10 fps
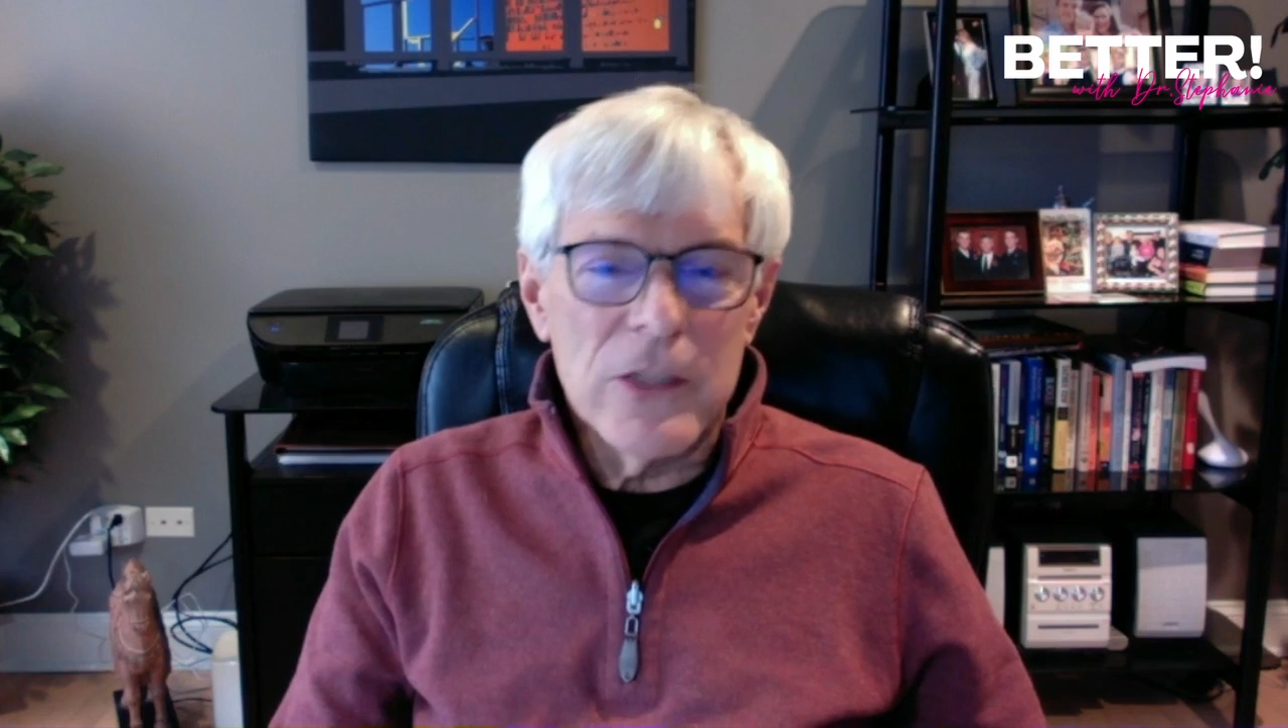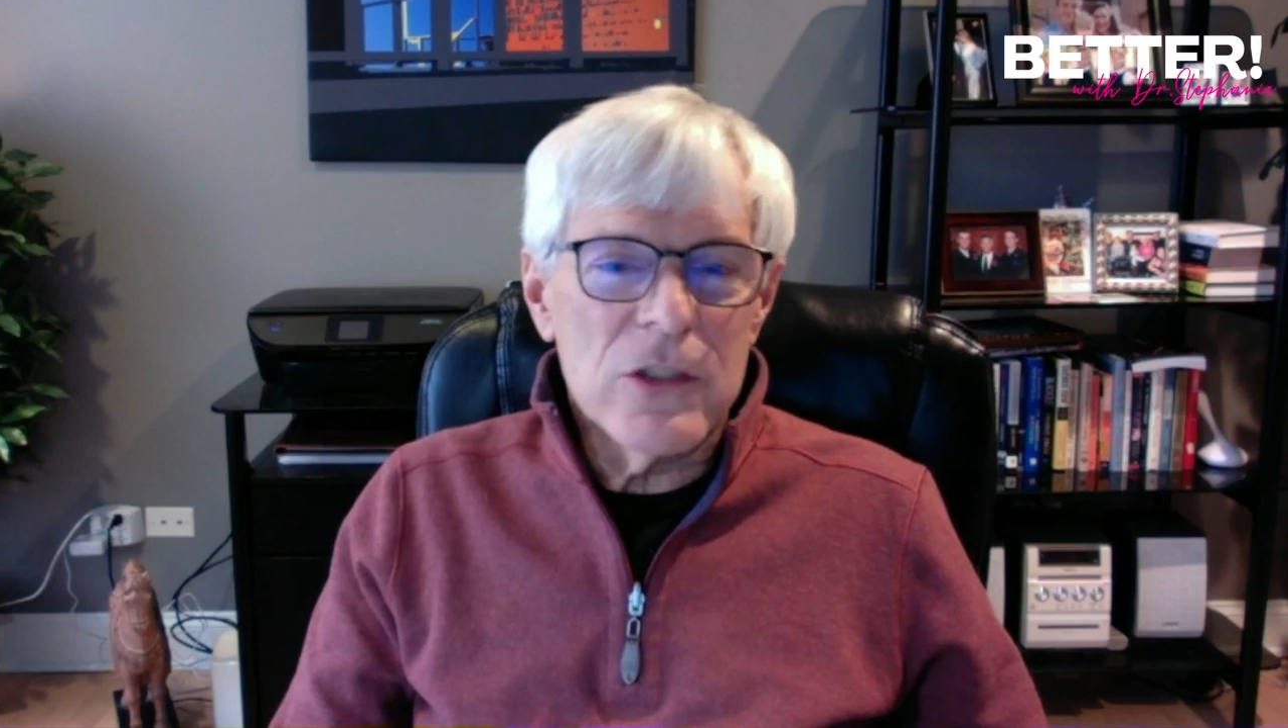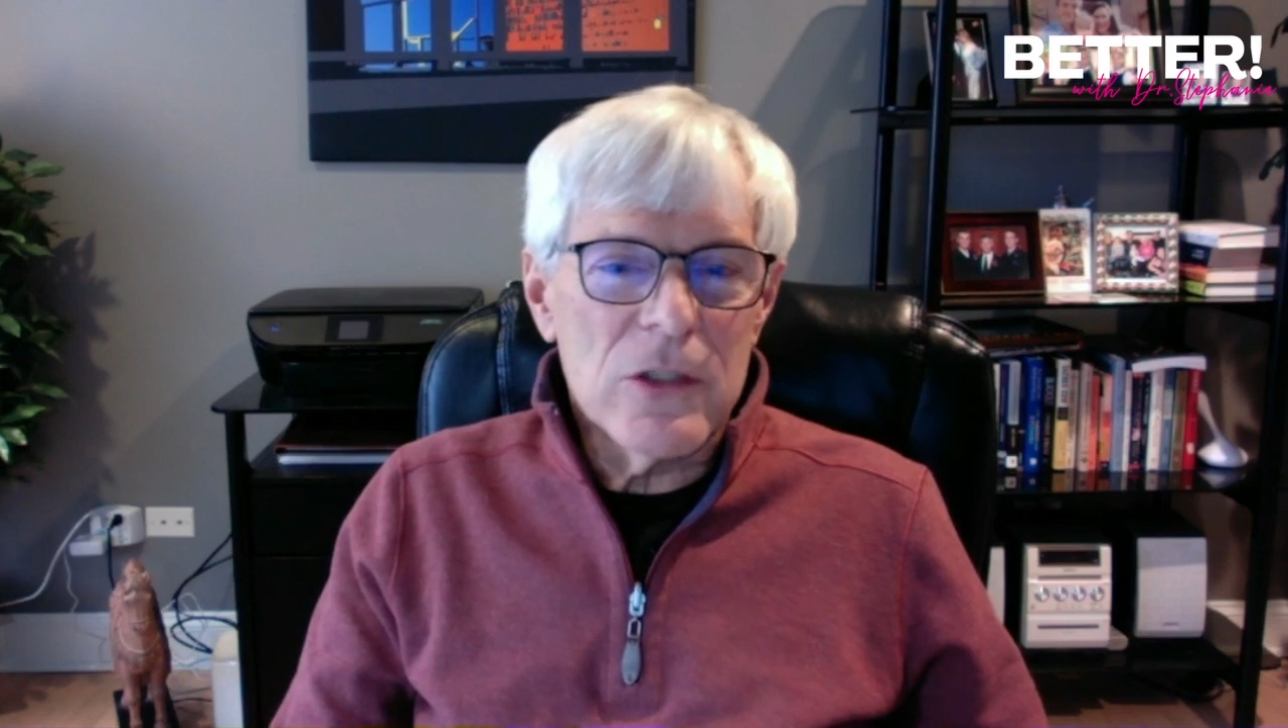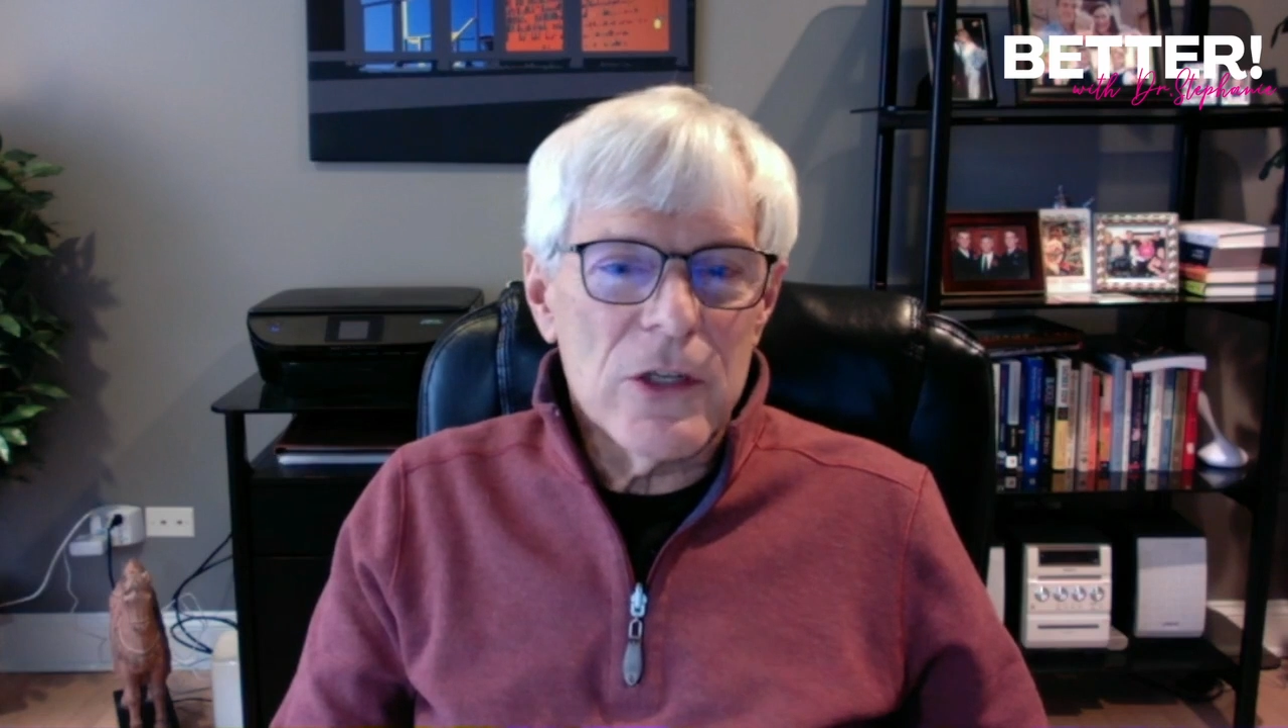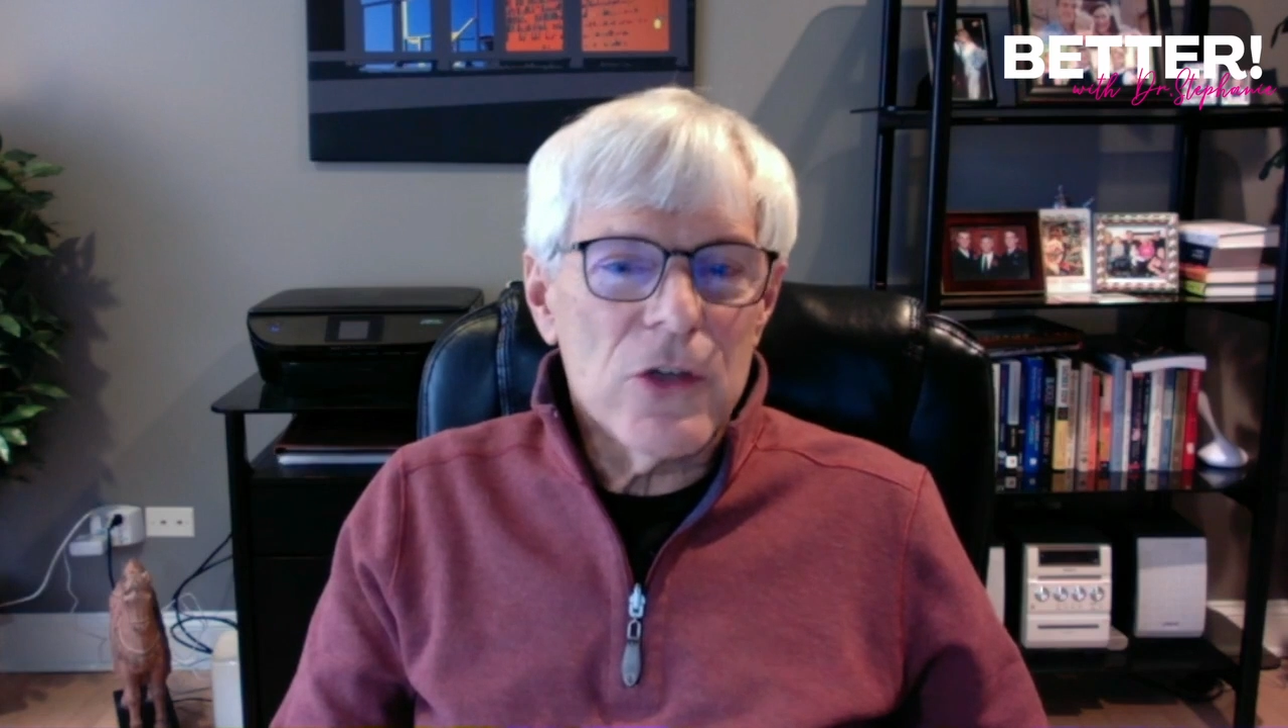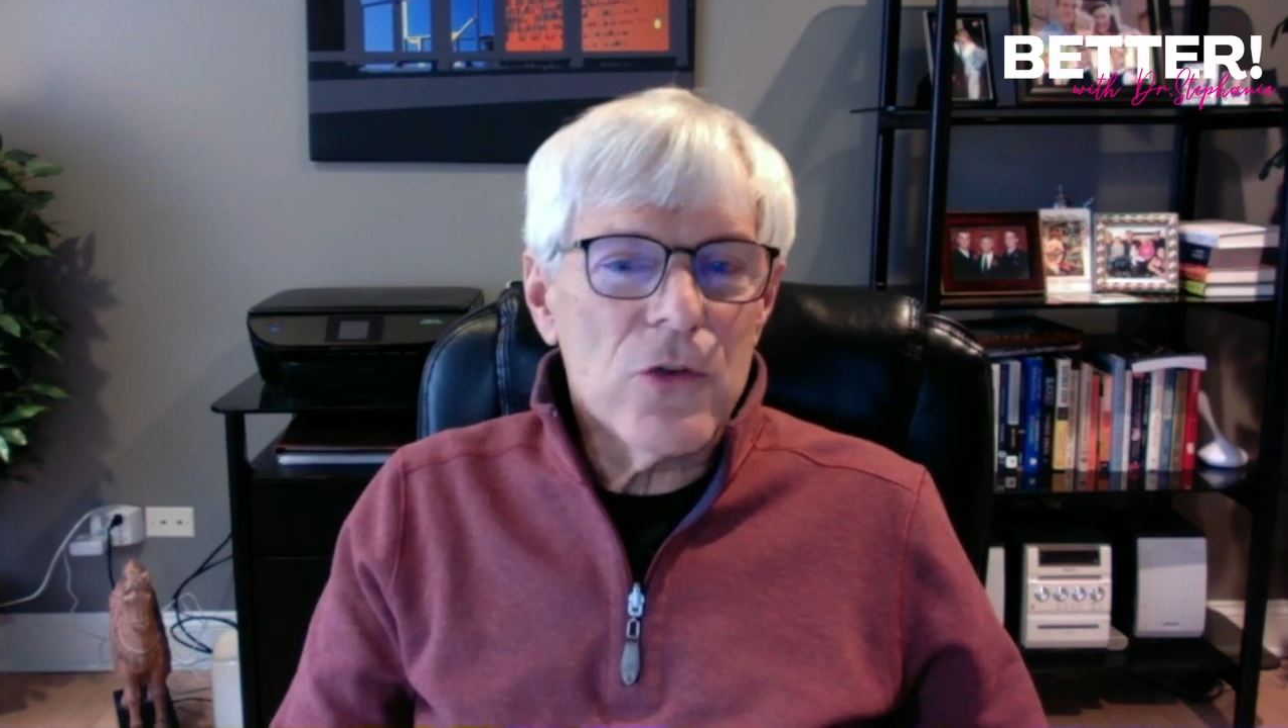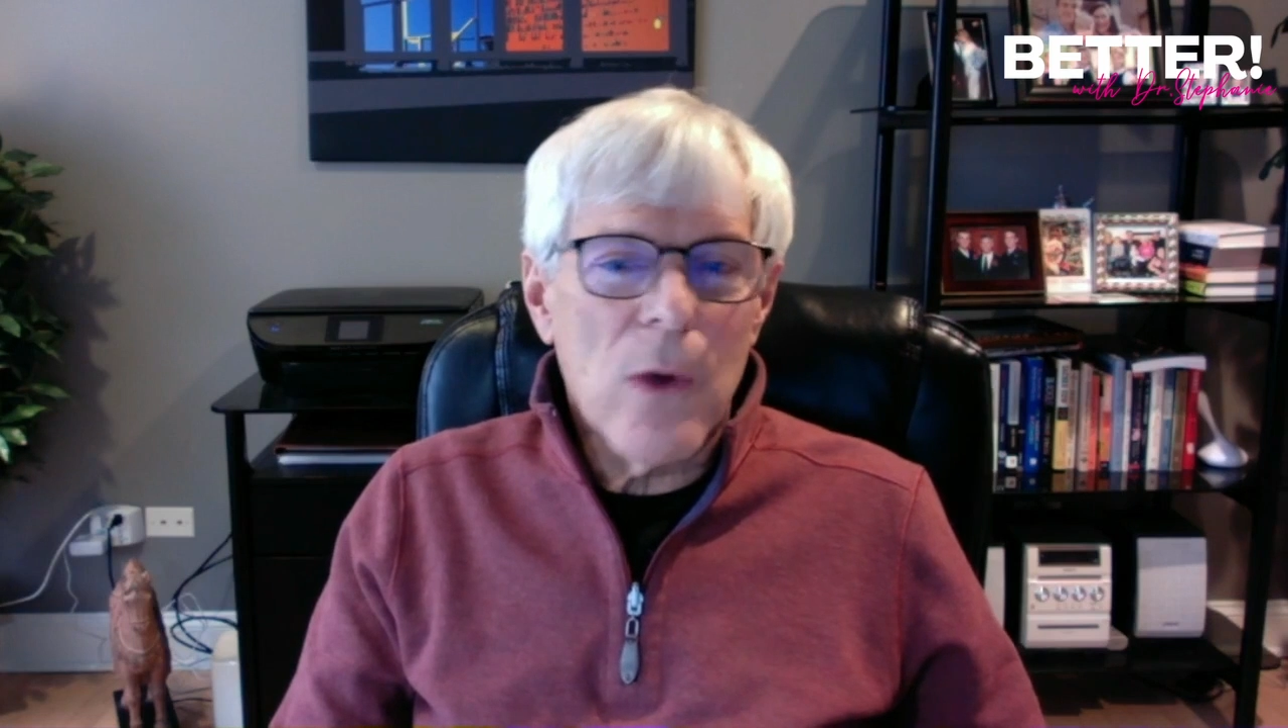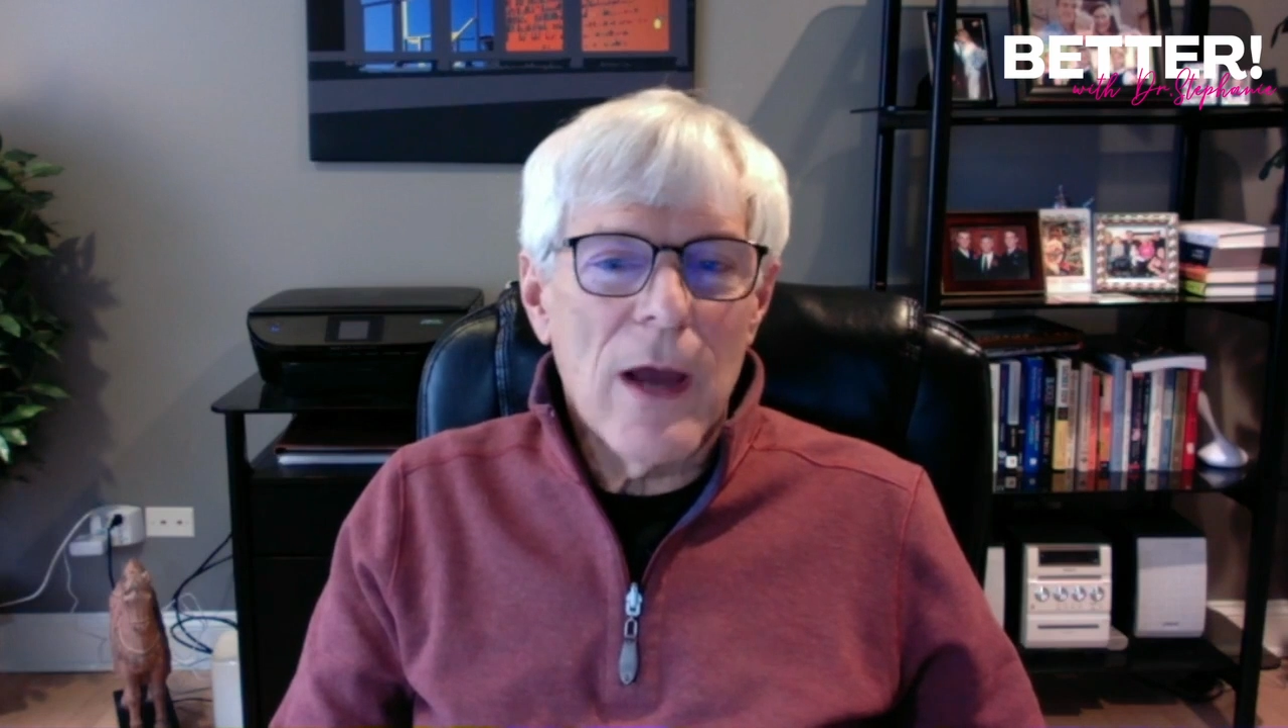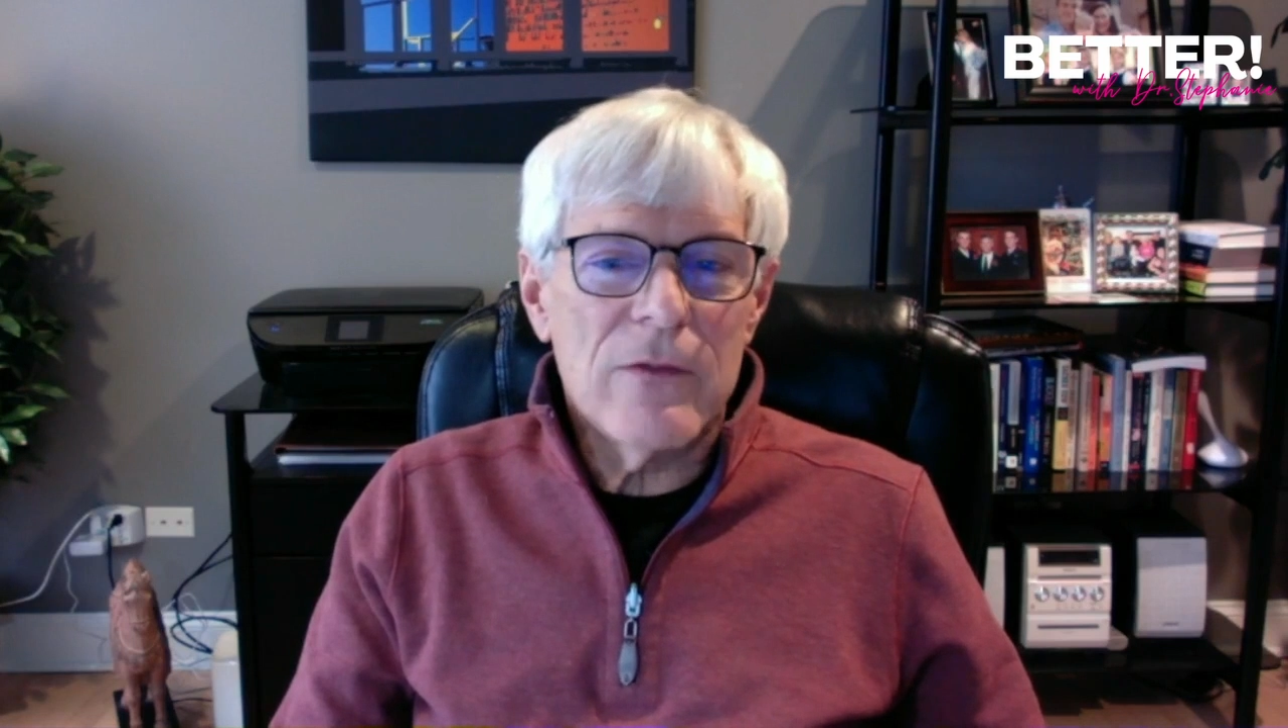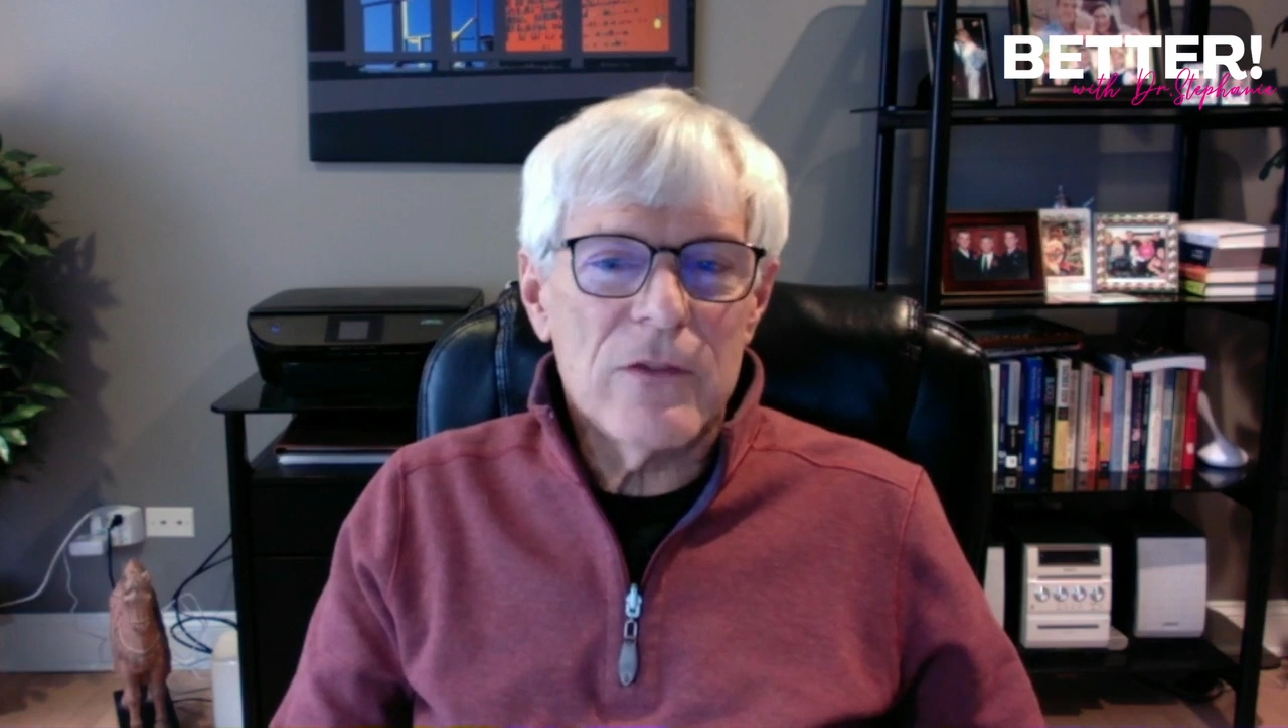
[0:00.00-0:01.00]
insulin
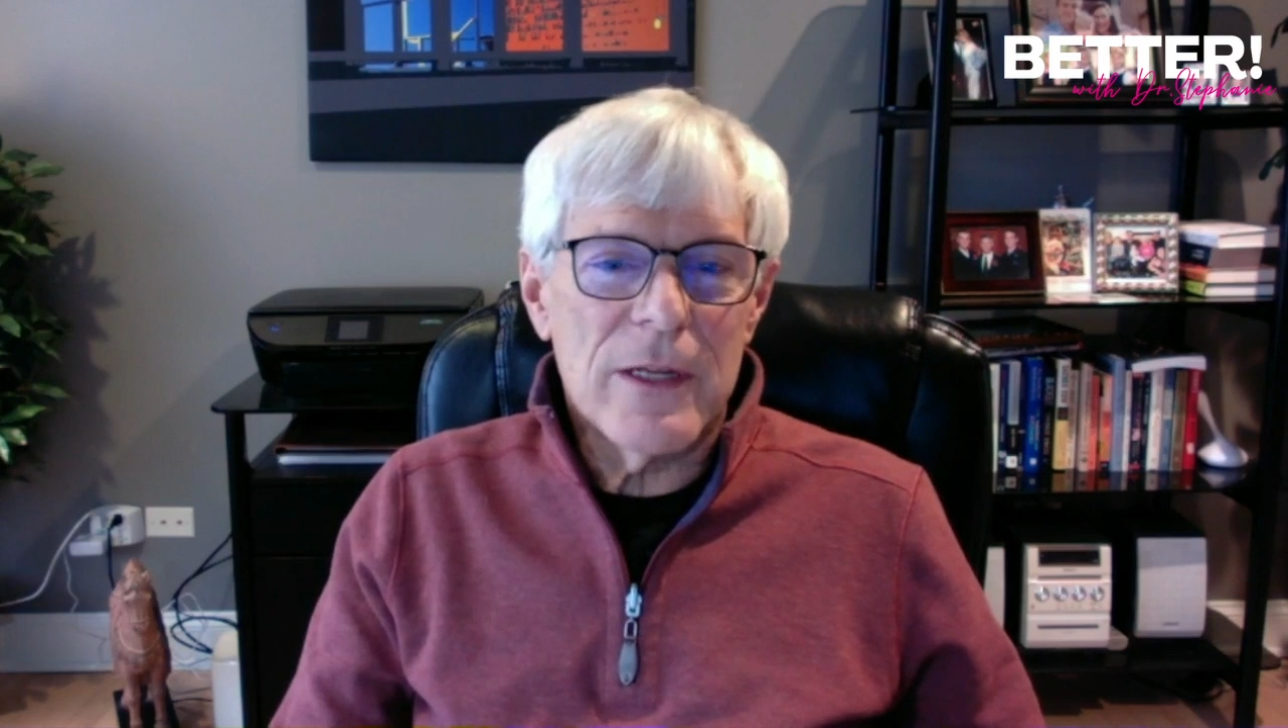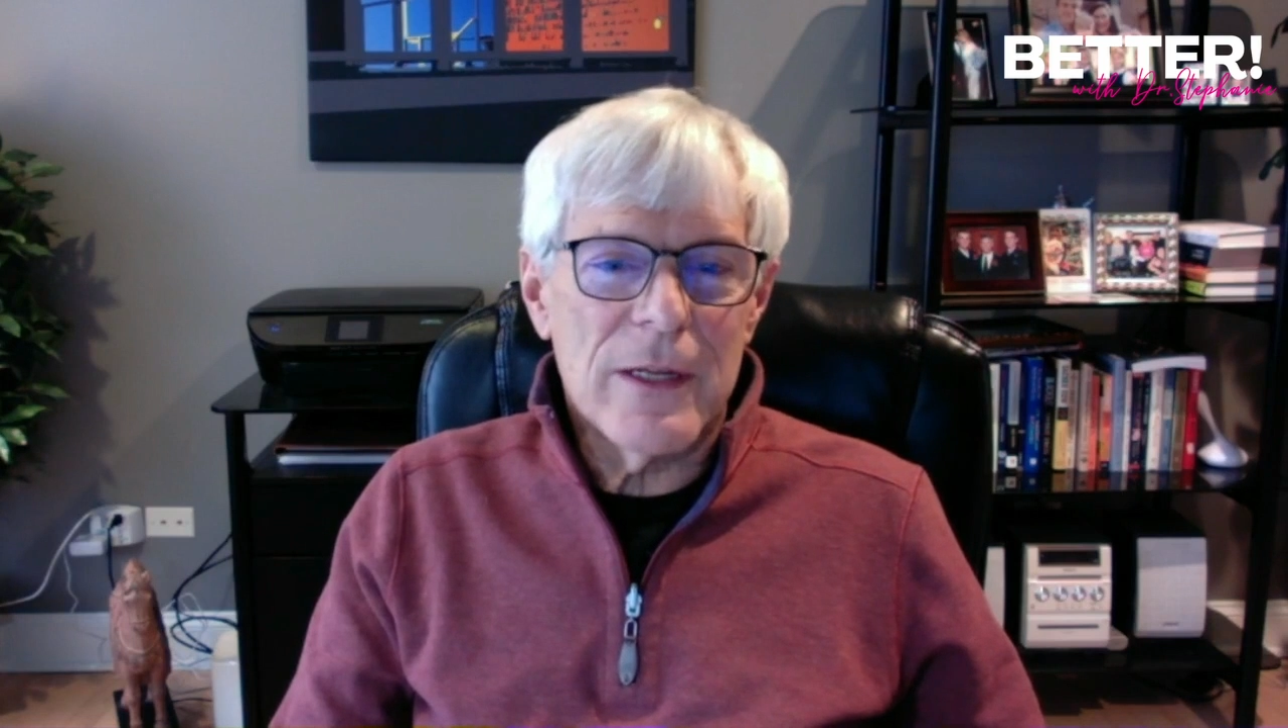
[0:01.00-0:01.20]
drives